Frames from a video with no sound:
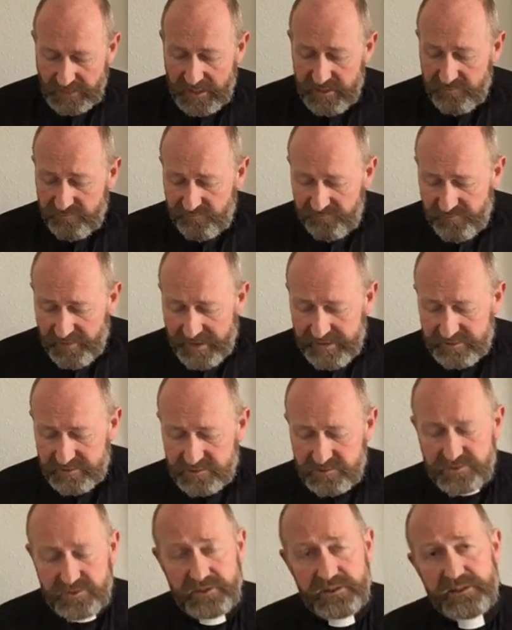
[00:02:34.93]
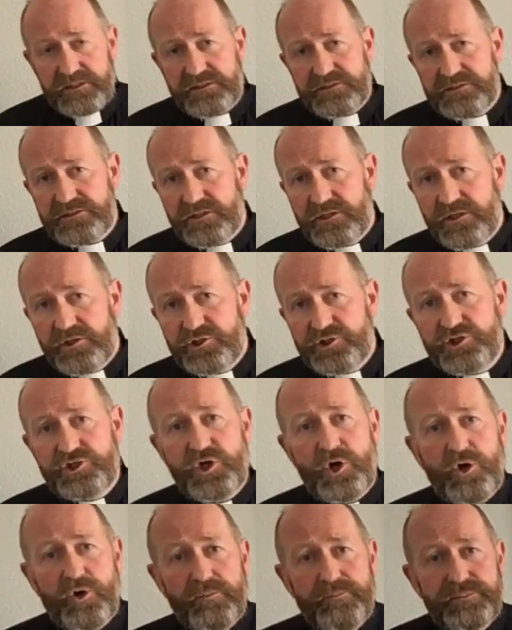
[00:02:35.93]
in factories,
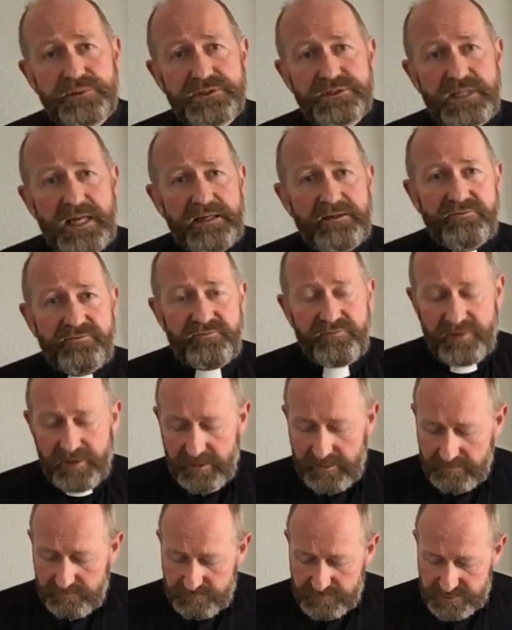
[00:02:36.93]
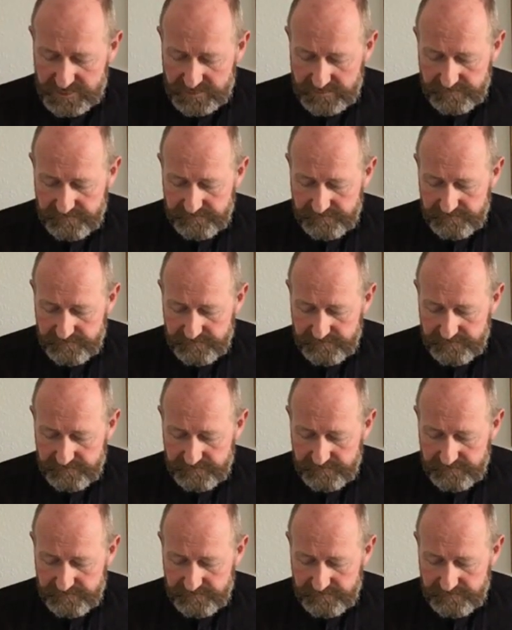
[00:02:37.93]
shops and farms.